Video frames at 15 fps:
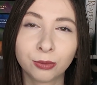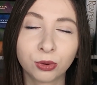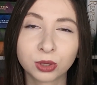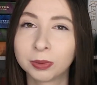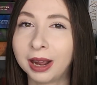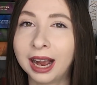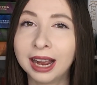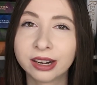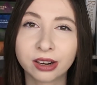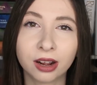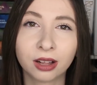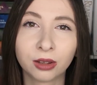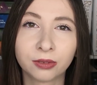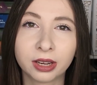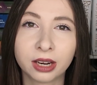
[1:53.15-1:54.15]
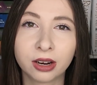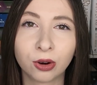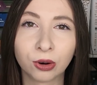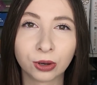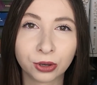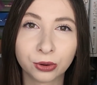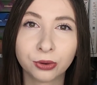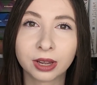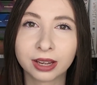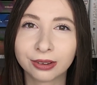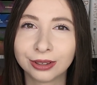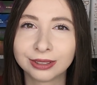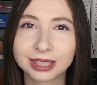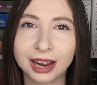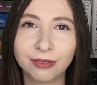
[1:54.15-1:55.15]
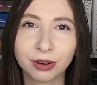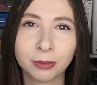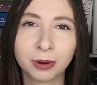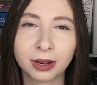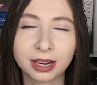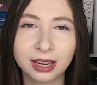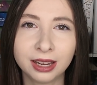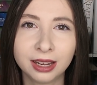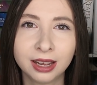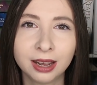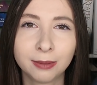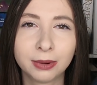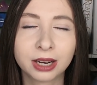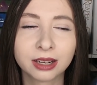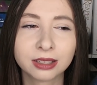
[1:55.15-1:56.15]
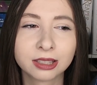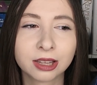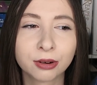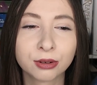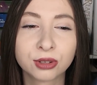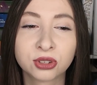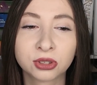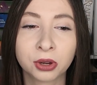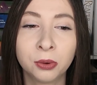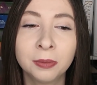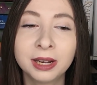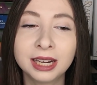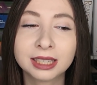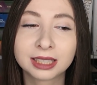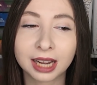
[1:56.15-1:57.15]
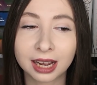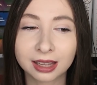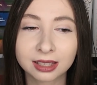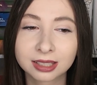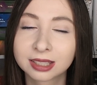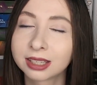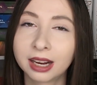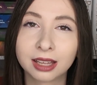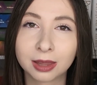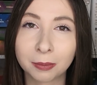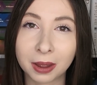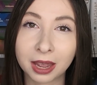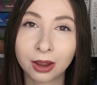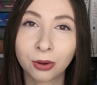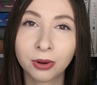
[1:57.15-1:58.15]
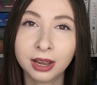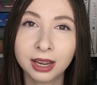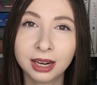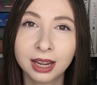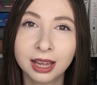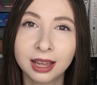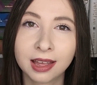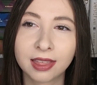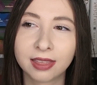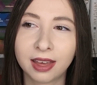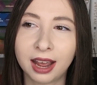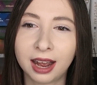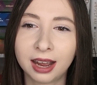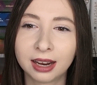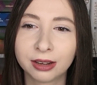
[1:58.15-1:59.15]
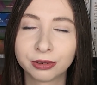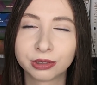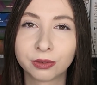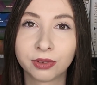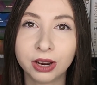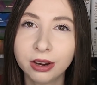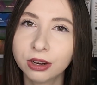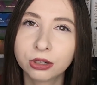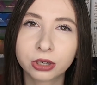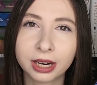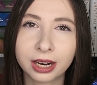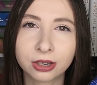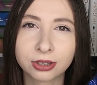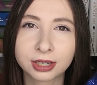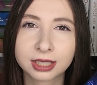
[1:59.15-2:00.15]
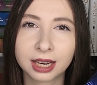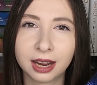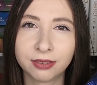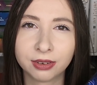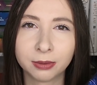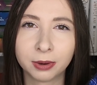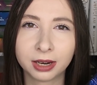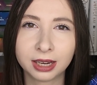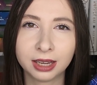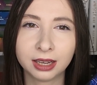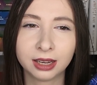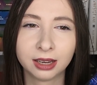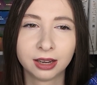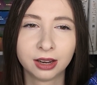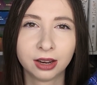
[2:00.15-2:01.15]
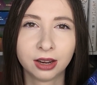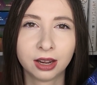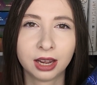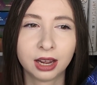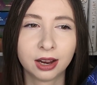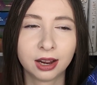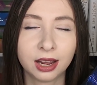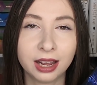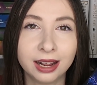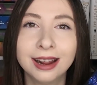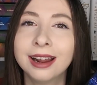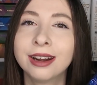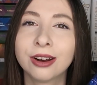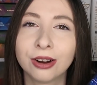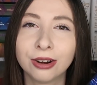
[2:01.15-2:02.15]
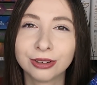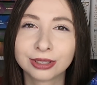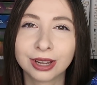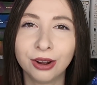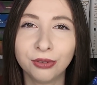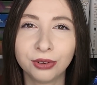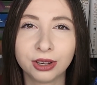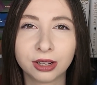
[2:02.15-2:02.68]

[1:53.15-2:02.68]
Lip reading: was behind all of it or who killed everybody, because there was so many deaths at the banquet that it was very tragic to everybody, and herself